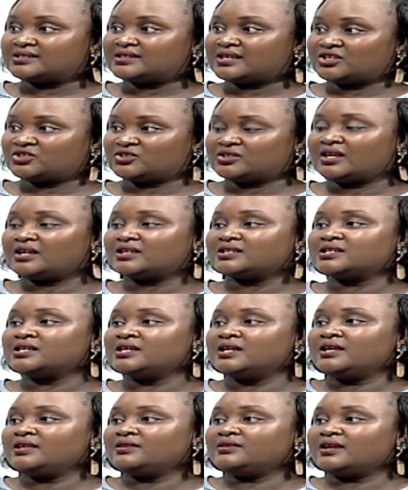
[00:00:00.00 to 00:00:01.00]
such that
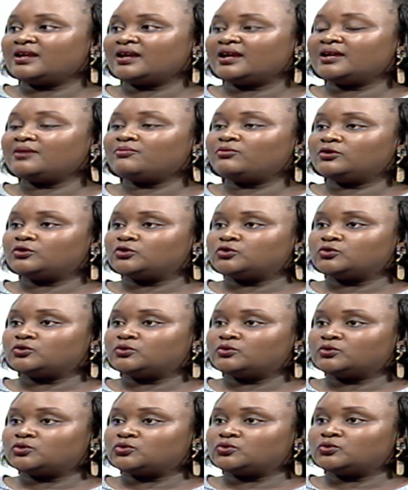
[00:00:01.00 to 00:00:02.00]
they are able
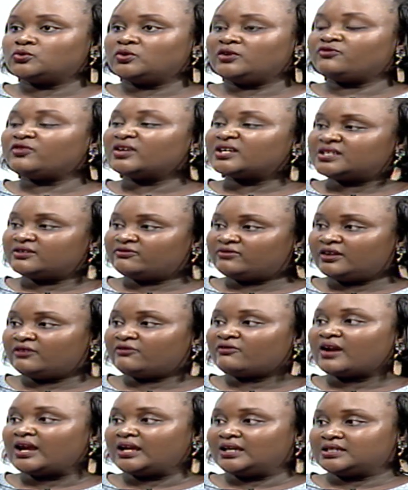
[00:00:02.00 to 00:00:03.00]
to, to effectively
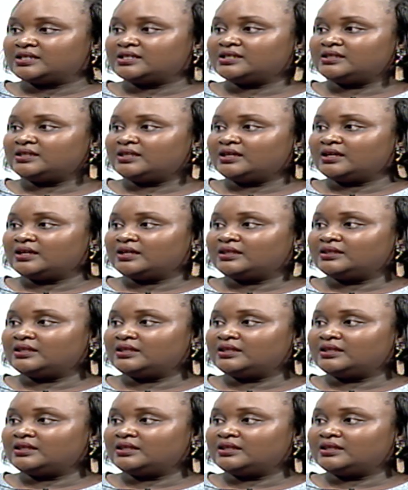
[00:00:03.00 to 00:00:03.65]
fight the,